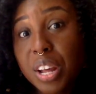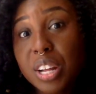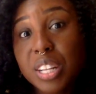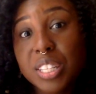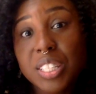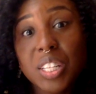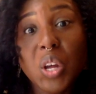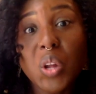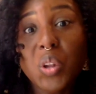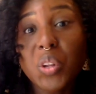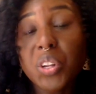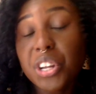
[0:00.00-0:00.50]

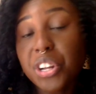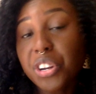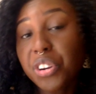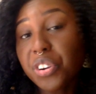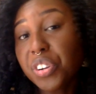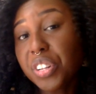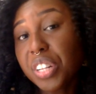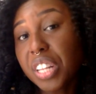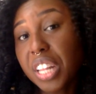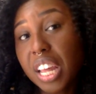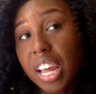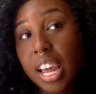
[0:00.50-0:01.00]
So
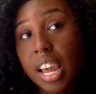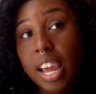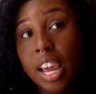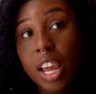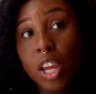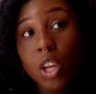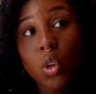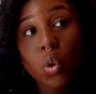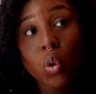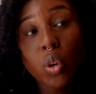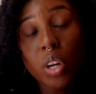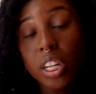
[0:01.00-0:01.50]

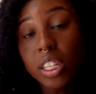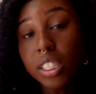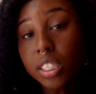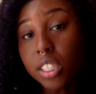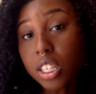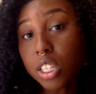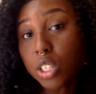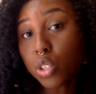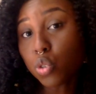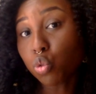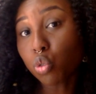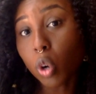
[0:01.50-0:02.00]
literally, you could
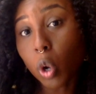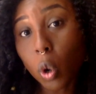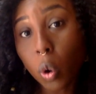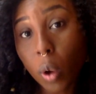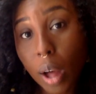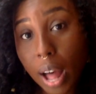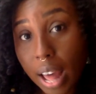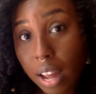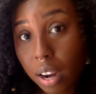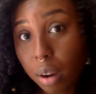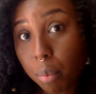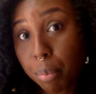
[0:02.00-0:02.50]
just
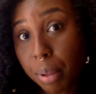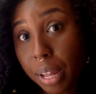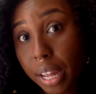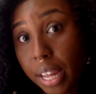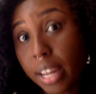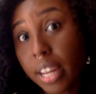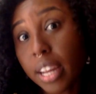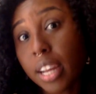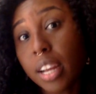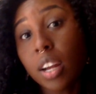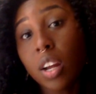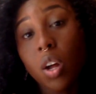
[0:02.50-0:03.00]
roll out of
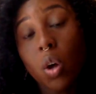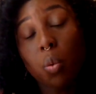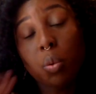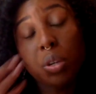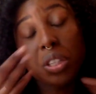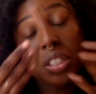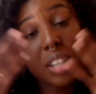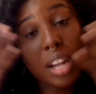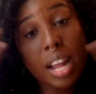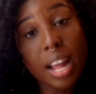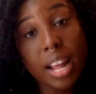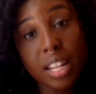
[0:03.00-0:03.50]
bed
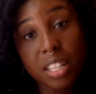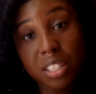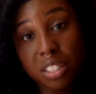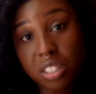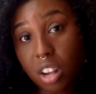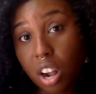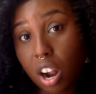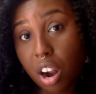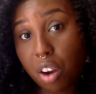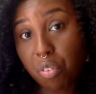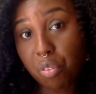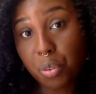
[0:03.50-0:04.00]
with your
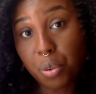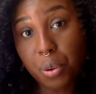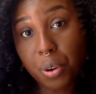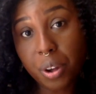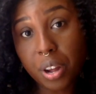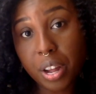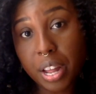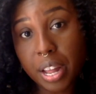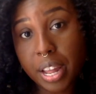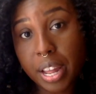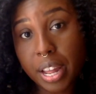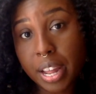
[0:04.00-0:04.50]
headscarf
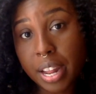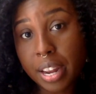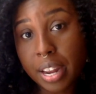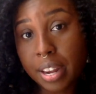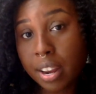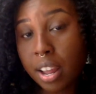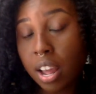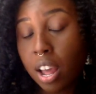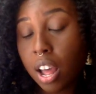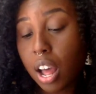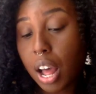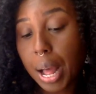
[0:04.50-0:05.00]

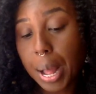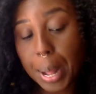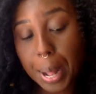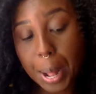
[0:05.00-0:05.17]
on,